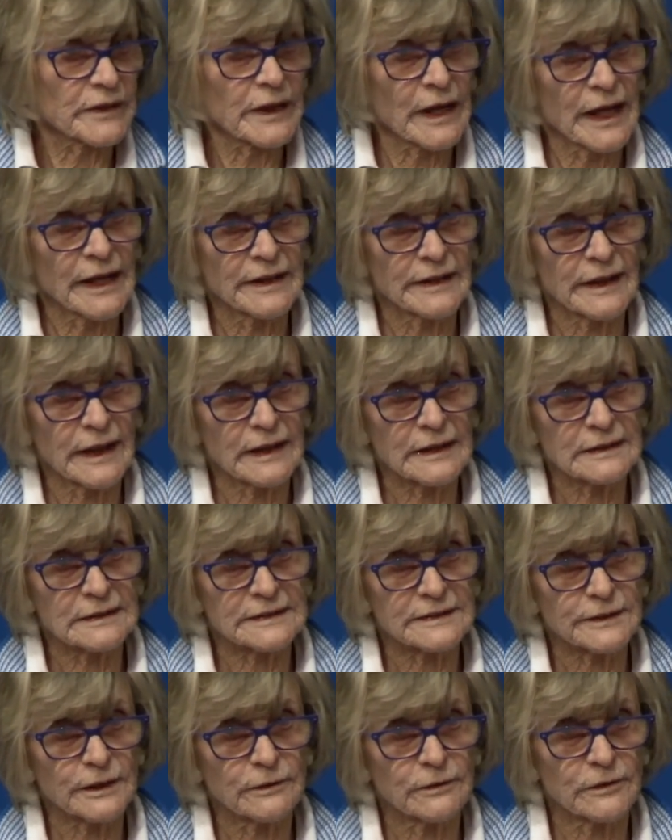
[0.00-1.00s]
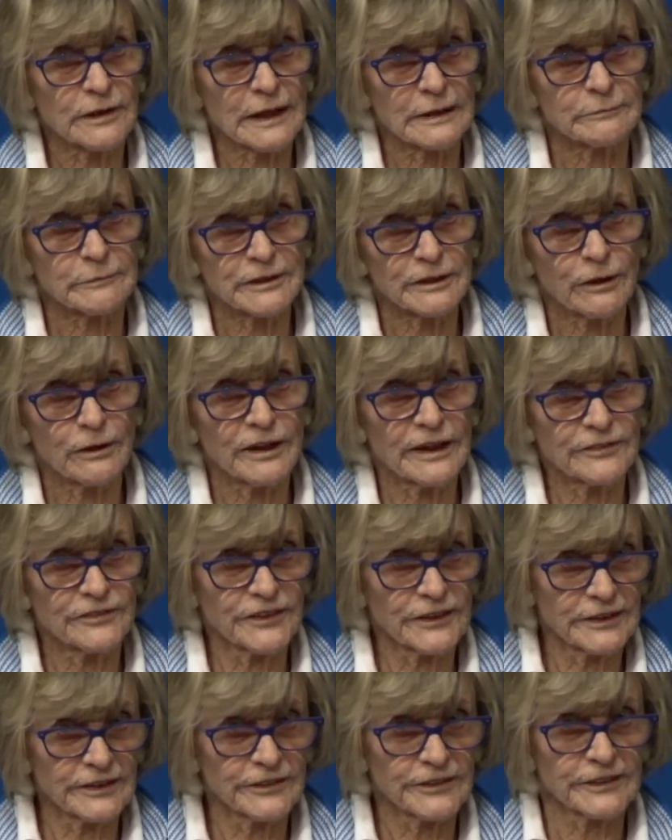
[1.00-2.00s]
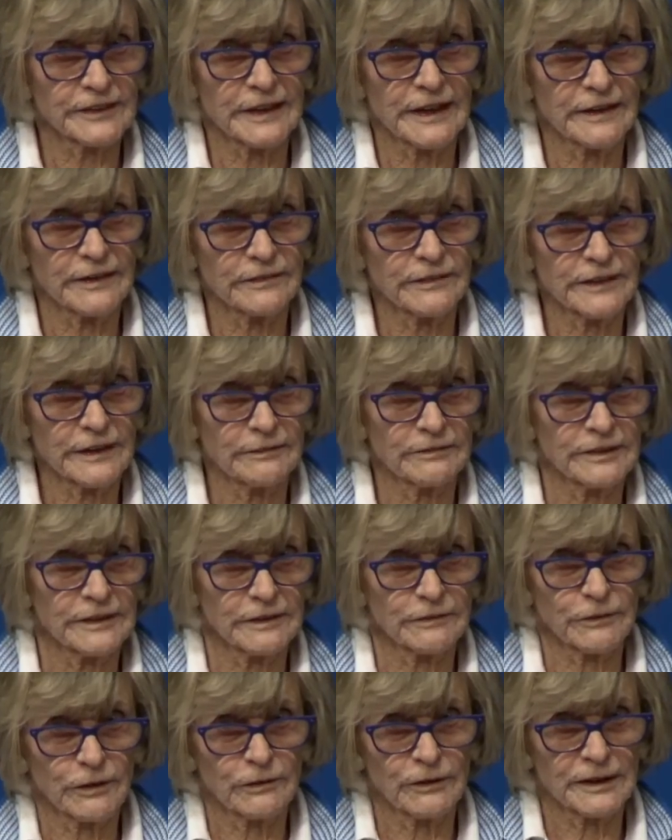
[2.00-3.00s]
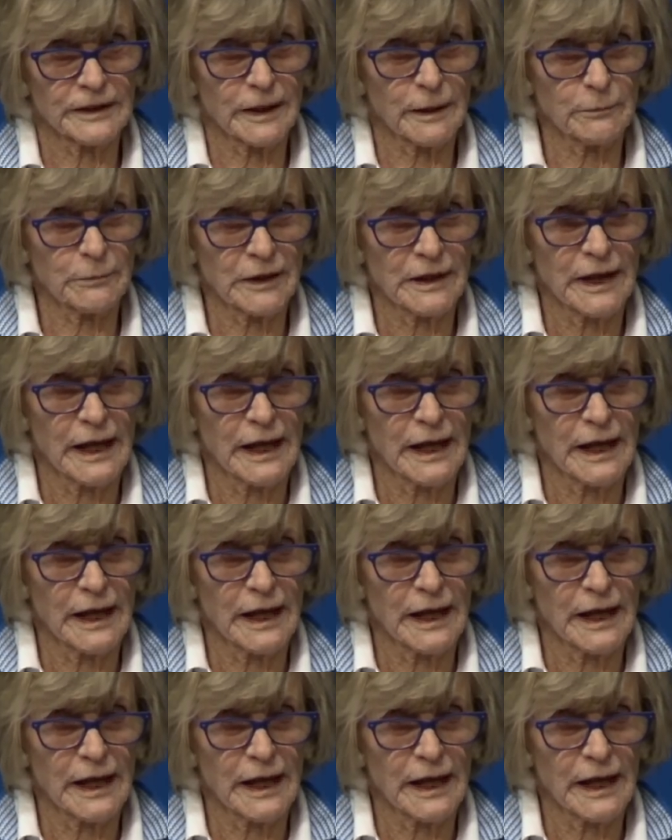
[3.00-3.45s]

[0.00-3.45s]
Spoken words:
And we all had dinner together and everything growing up.